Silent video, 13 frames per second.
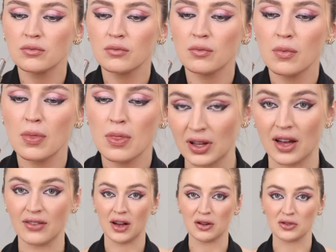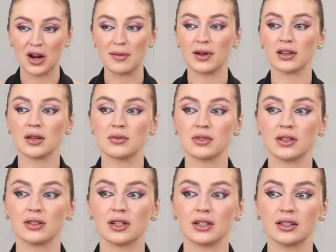Don't love how dry my lips
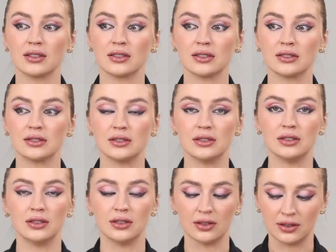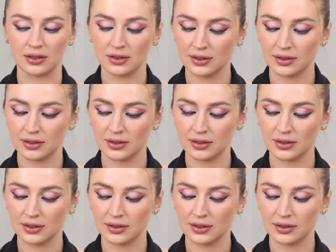are right now though. Ooh.